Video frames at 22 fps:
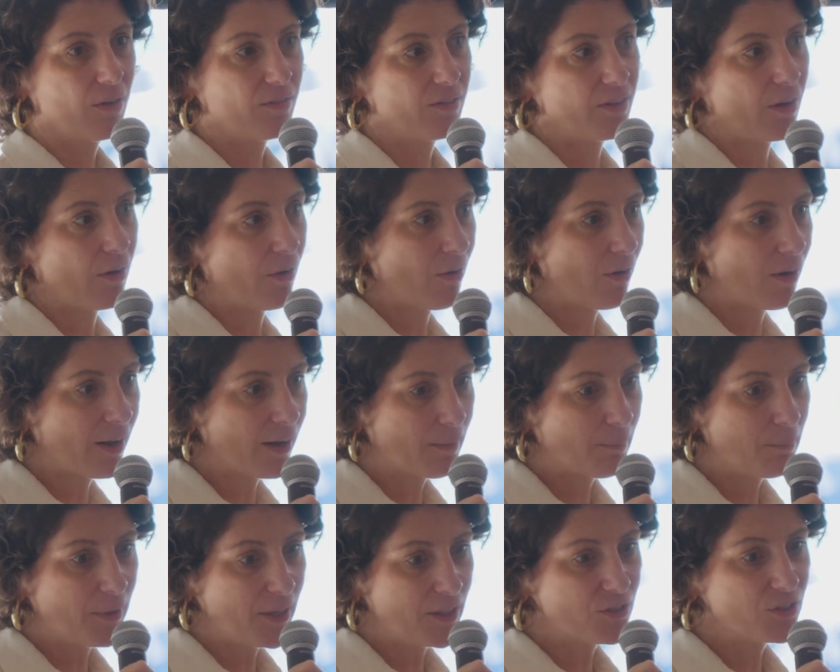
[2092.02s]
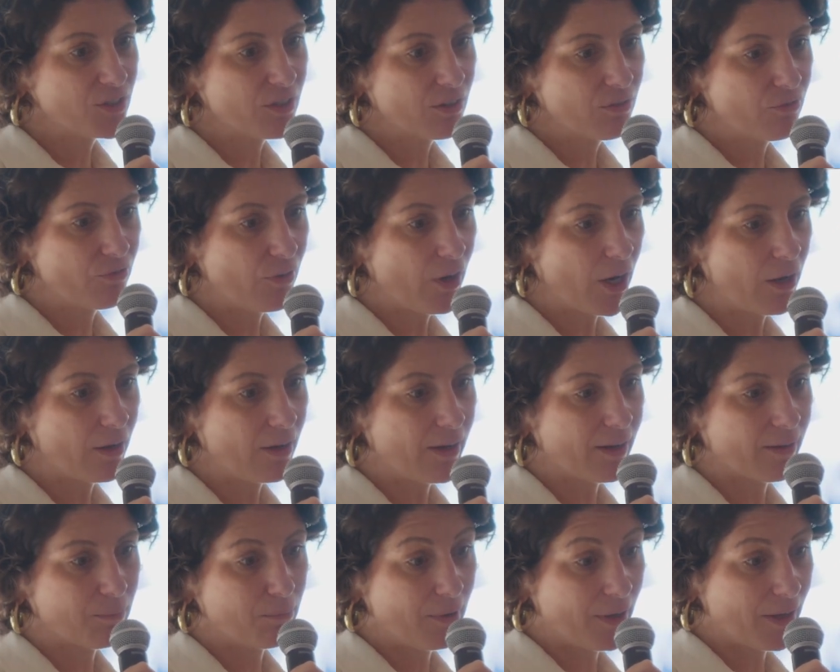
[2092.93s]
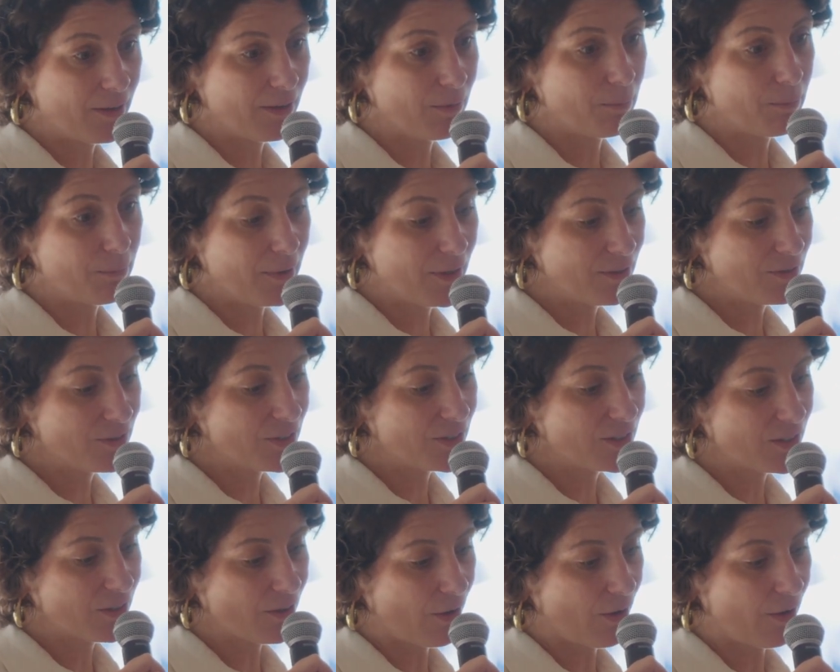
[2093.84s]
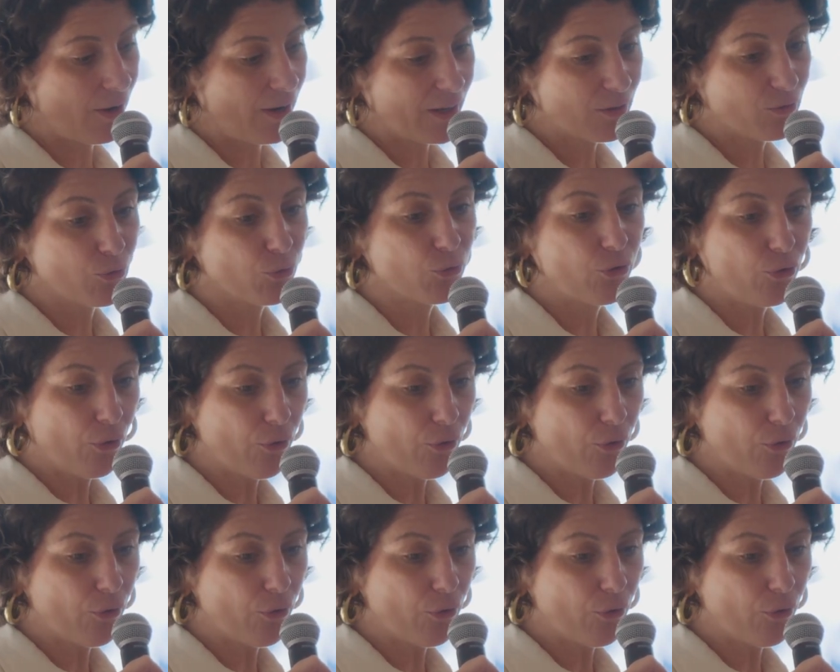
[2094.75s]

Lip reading: they are like basic, like the